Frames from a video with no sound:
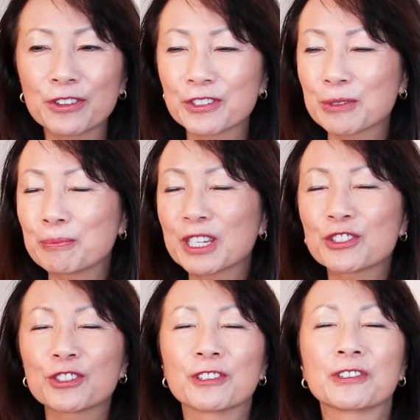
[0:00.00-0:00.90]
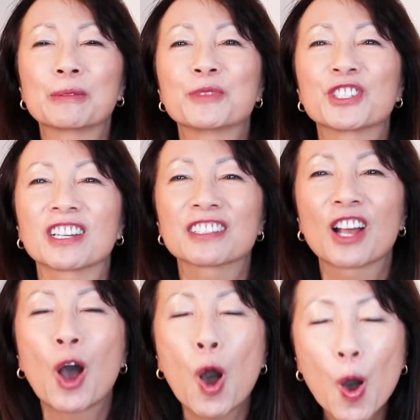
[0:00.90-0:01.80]
There's a picture of him just
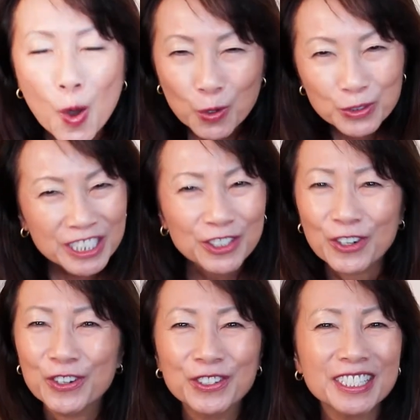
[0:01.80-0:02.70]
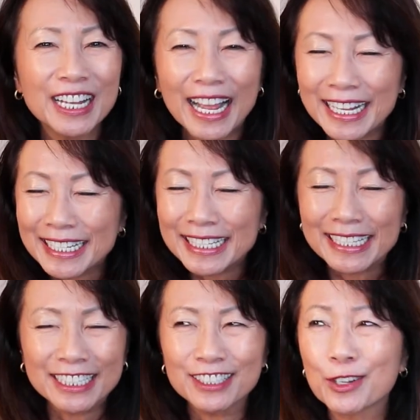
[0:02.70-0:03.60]
holding her
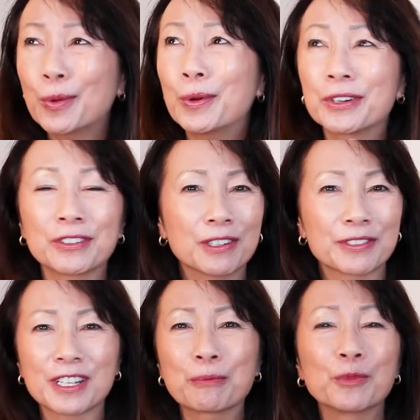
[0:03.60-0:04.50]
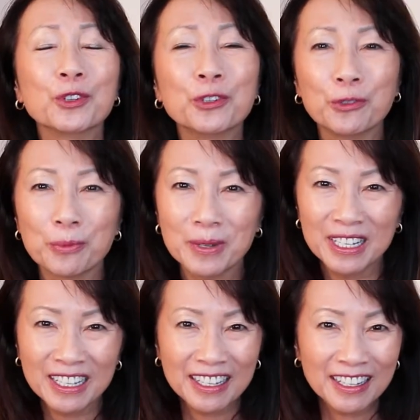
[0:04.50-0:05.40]
tightly in the corner of some room.
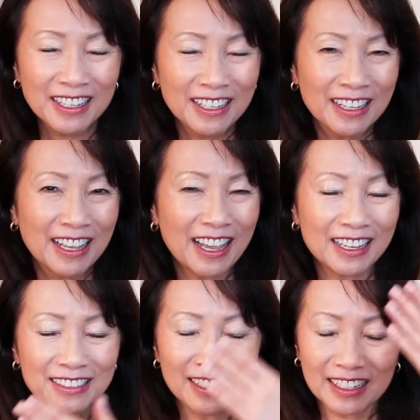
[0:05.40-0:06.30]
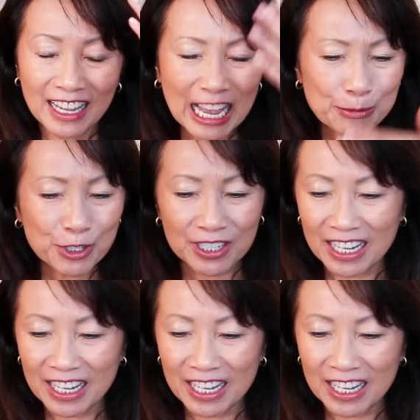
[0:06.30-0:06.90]
And a caption